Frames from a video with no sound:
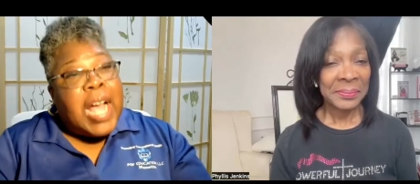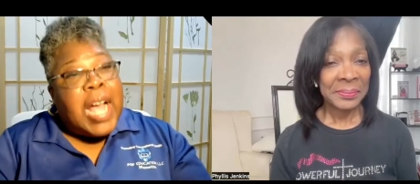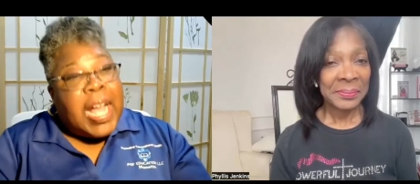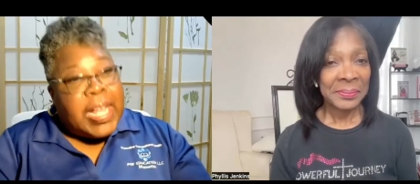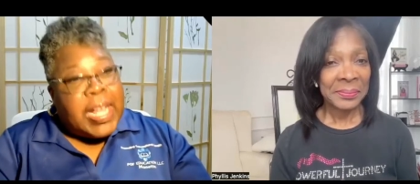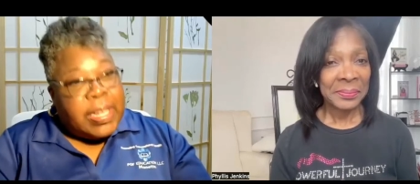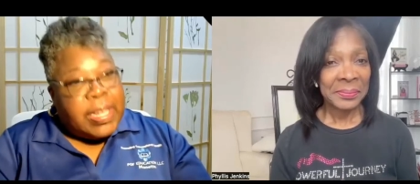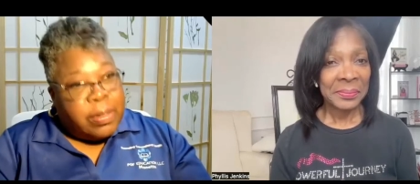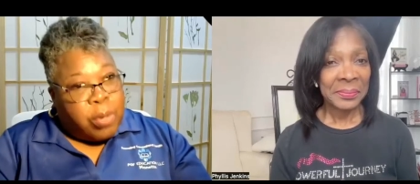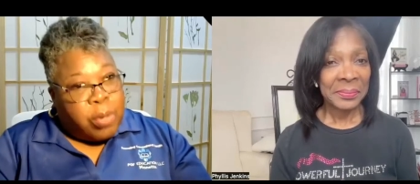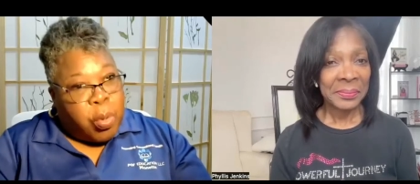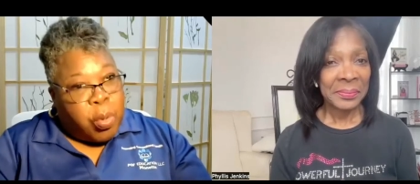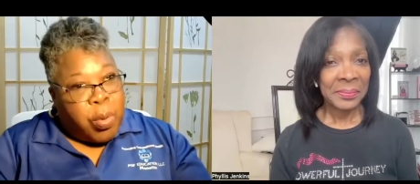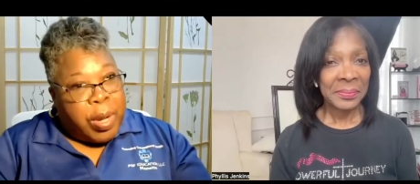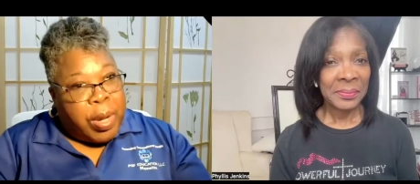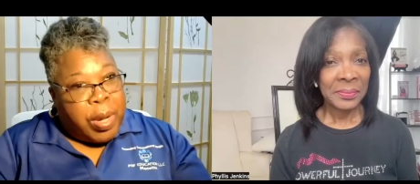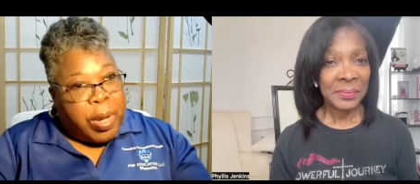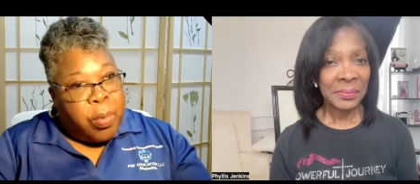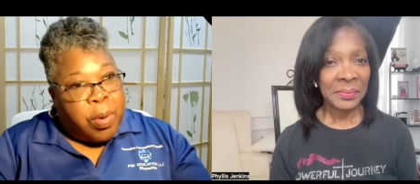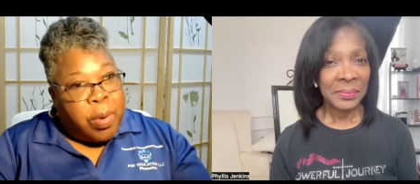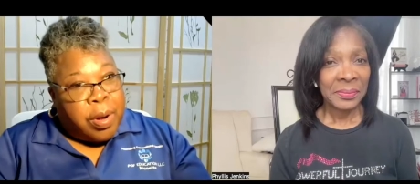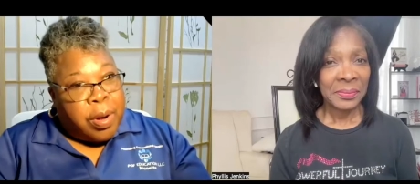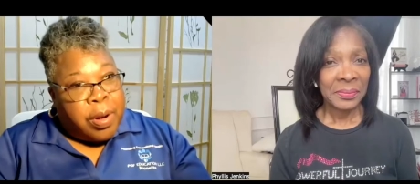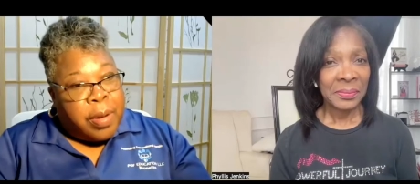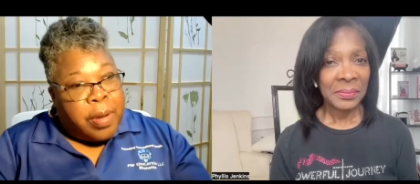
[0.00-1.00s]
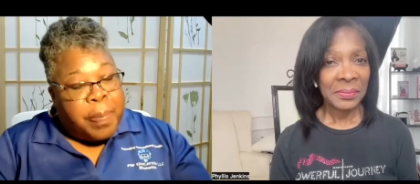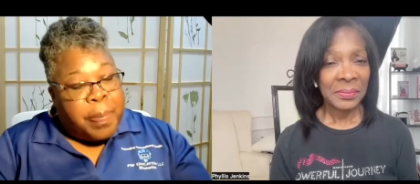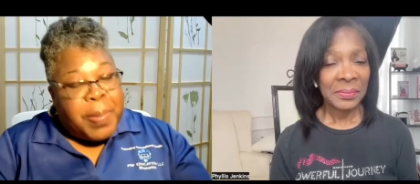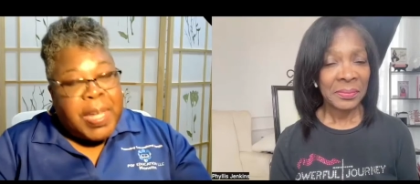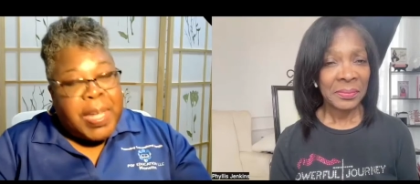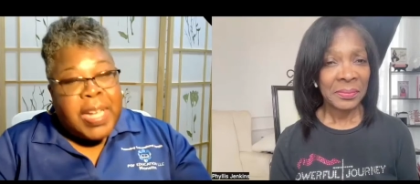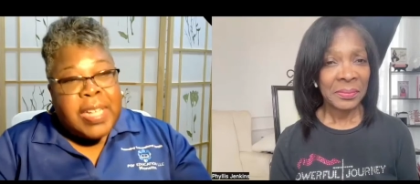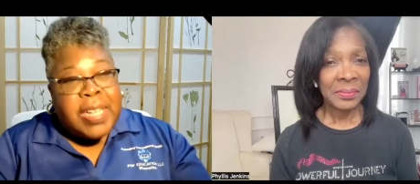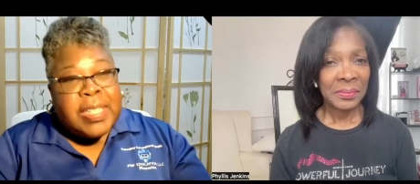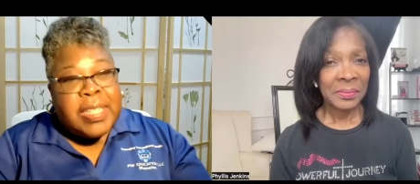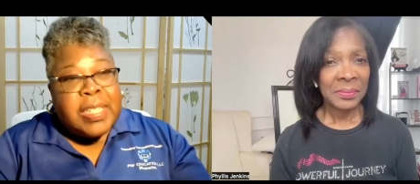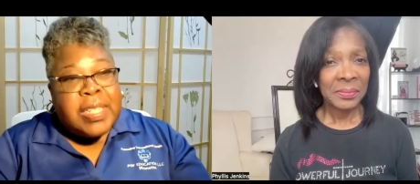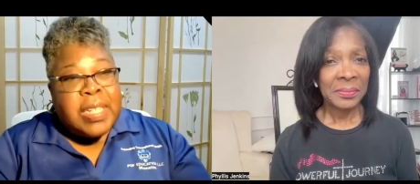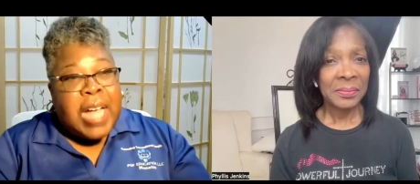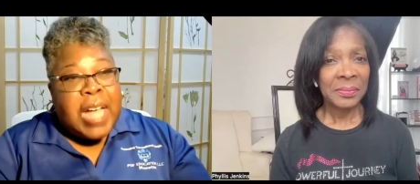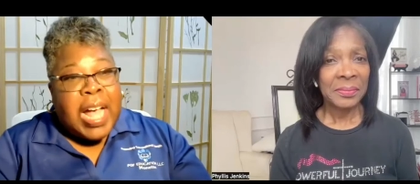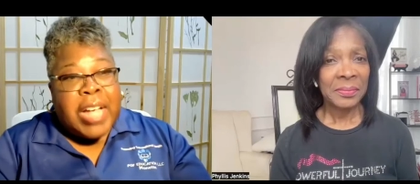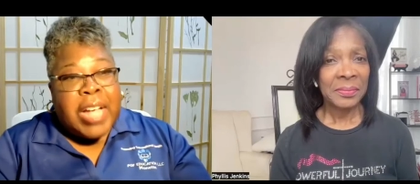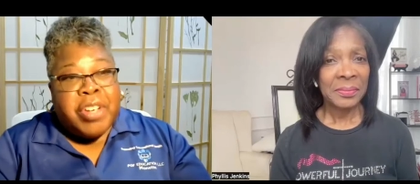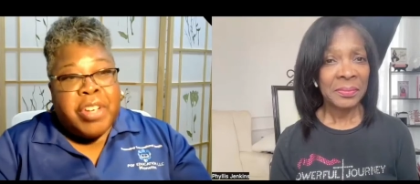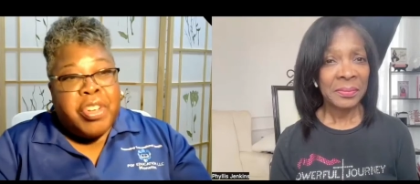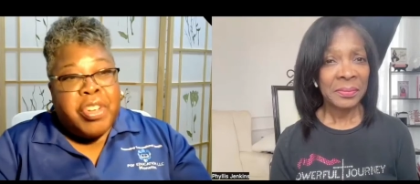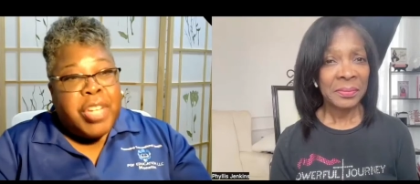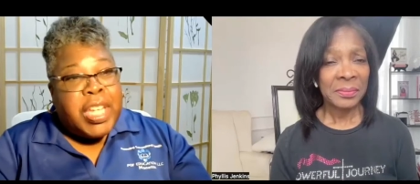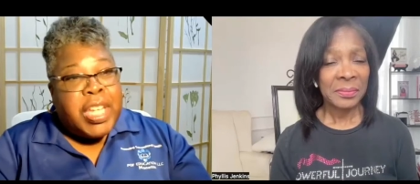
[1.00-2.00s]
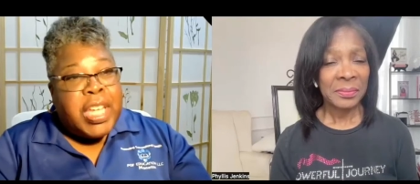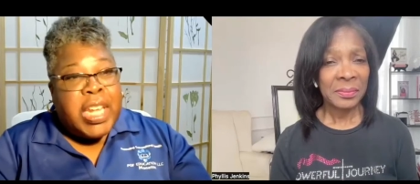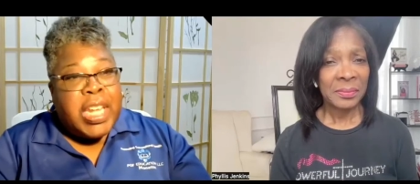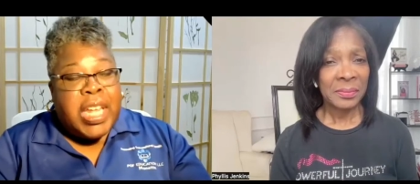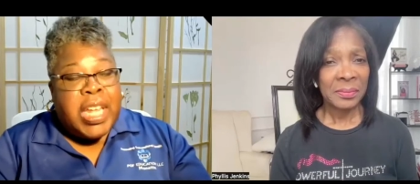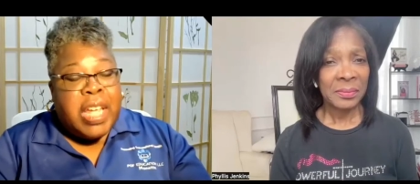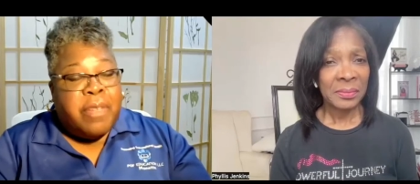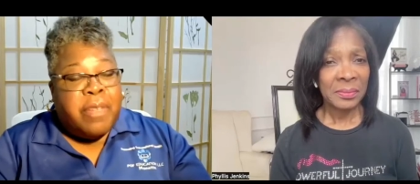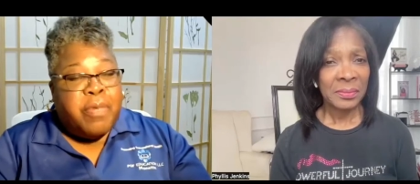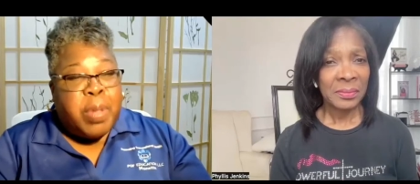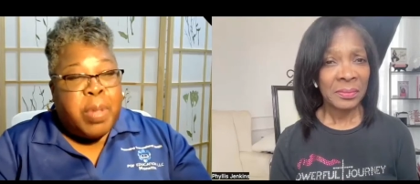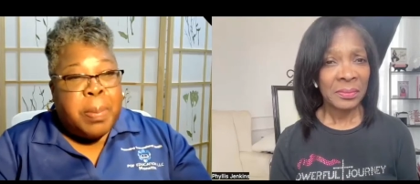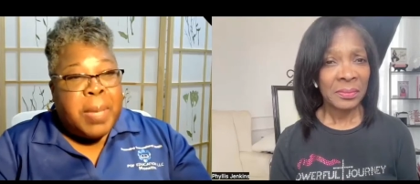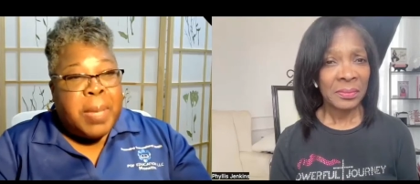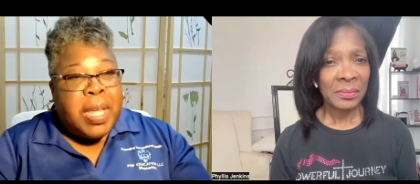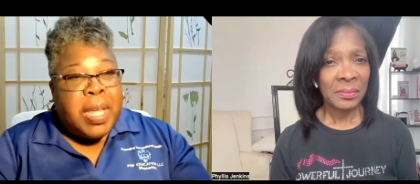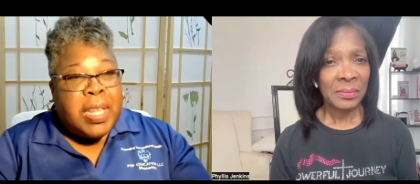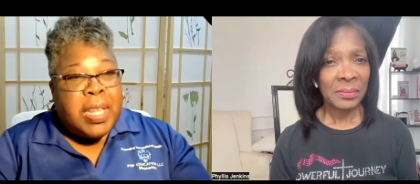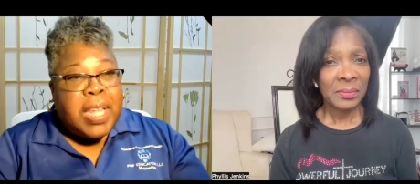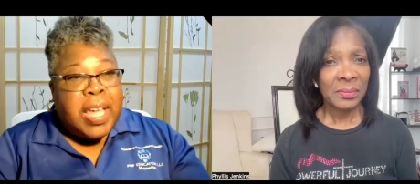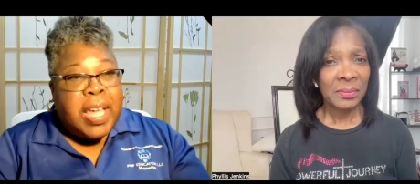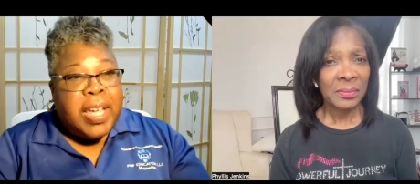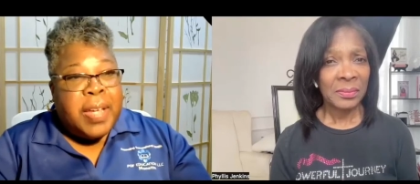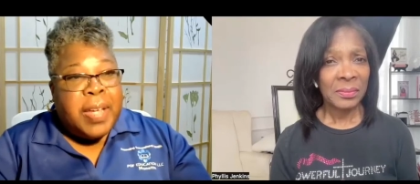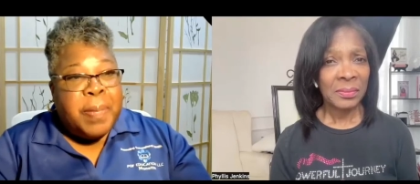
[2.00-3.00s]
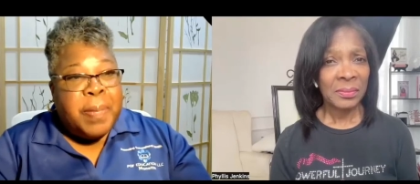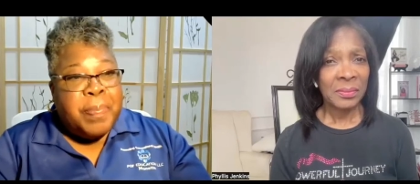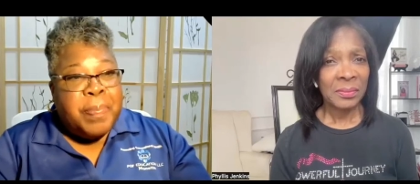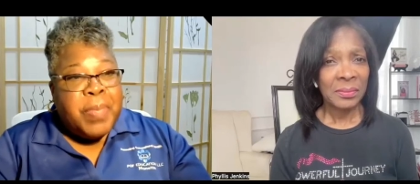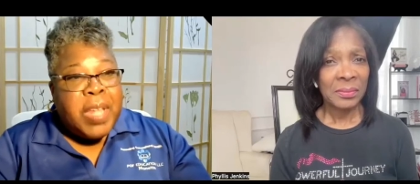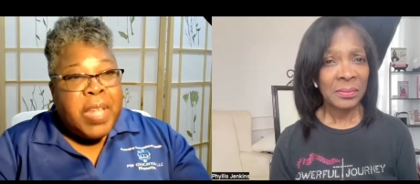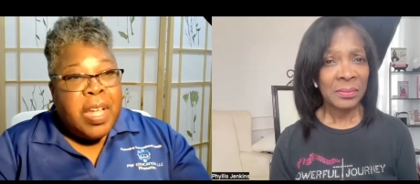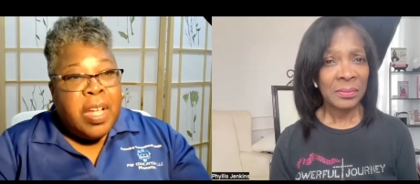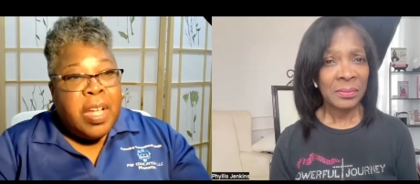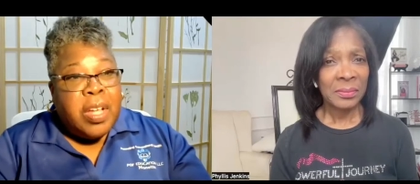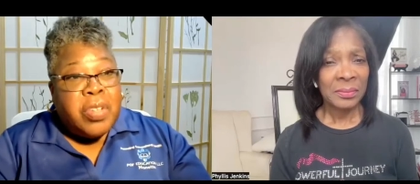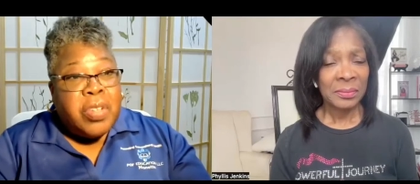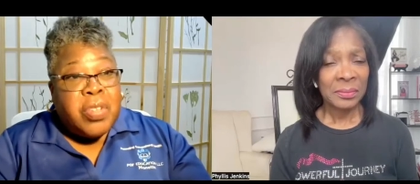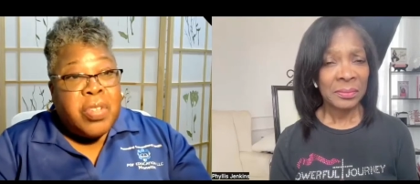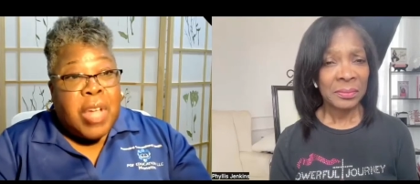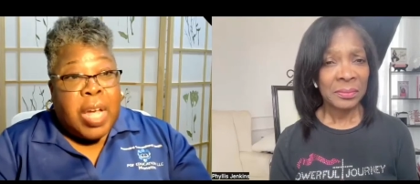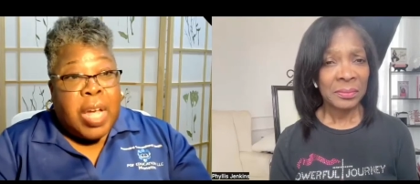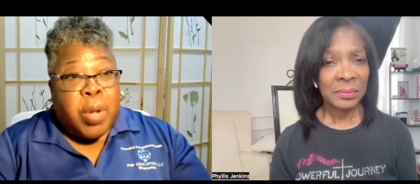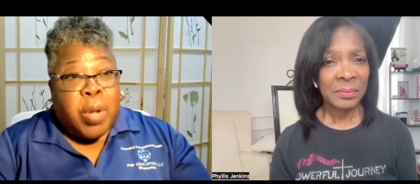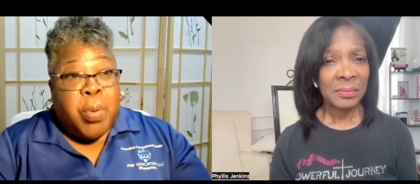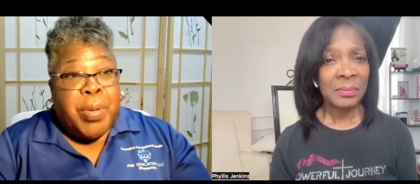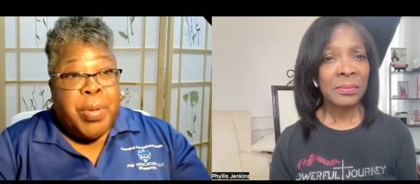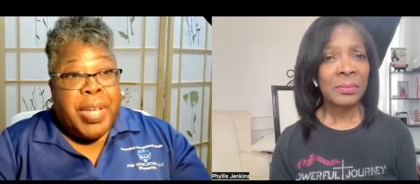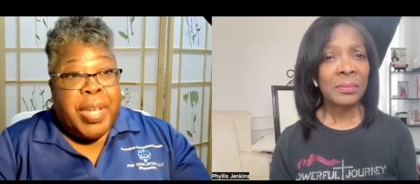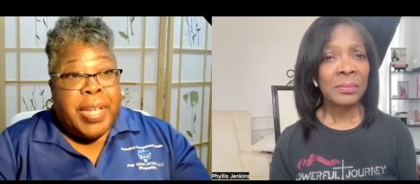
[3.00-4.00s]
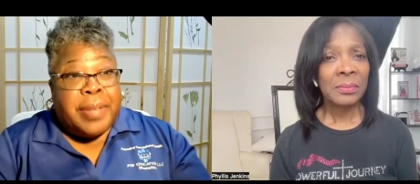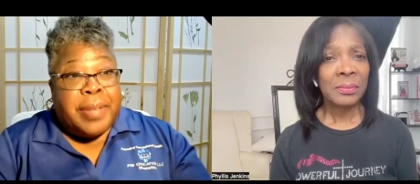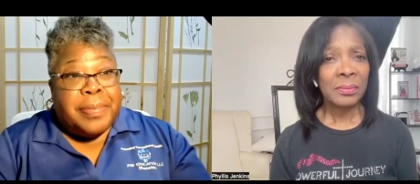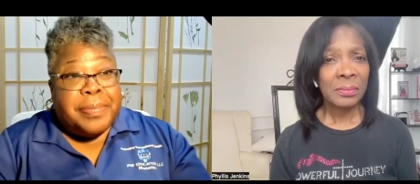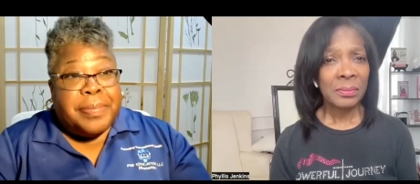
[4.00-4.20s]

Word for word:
Speaker 1: I quit work because I couldn't get FMLA. So I quit